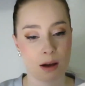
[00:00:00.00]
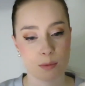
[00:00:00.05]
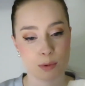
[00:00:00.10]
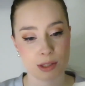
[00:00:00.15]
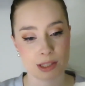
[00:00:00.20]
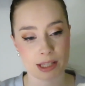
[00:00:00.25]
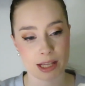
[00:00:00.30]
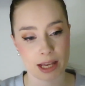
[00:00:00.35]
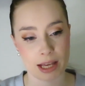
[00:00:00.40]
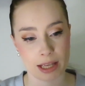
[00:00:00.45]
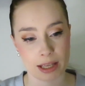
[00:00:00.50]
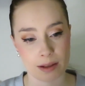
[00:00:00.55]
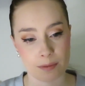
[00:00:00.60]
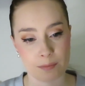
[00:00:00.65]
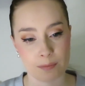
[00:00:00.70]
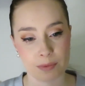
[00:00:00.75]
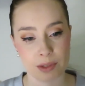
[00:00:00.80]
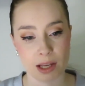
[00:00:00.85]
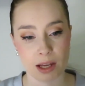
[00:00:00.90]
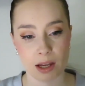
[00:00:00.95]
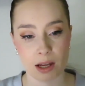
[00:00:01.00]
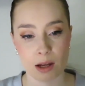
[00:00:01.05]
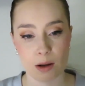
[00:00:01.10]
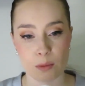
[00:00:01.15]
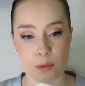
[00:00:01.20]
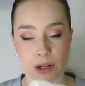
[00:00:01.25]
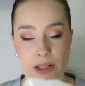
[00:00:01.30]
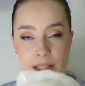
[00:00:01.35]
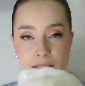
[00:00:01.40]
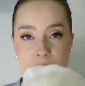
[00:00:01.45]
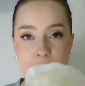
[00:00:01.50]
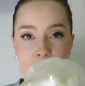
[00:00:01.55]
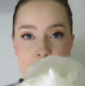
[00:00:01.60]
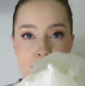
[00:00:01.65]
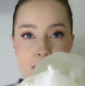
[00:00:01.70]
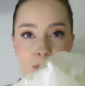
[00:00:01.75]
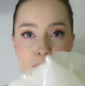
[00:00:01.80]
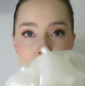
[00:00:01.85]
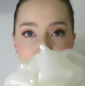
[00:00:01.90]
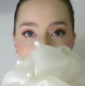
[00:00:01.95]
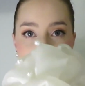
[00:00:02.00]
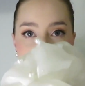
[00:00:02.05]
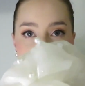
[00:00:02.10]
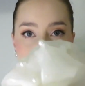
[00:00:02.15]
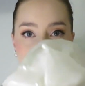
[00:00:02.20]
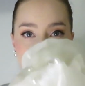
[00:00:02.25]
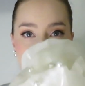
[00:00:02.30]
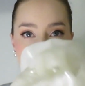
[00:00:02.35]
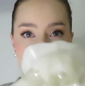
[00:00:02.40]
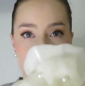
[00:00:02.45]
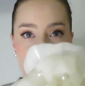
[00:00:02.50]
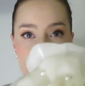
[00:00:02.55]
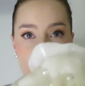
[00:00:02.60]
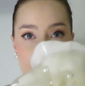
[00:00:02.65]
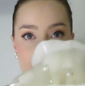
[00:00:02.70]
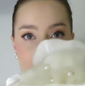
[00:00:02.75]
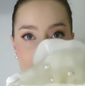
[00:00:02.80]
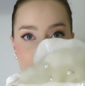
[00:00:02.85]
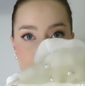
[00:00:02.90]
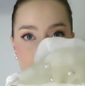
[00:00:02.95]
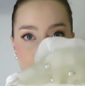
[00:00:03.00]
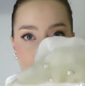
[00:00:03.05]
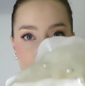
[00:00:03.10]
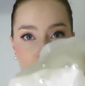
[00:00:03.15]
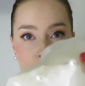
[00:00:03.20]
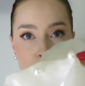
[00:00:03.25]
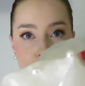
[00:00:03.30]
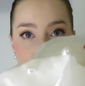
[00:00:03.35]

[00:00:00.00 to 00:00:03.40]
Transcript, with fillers: I would say, well, this is white, but maybe natural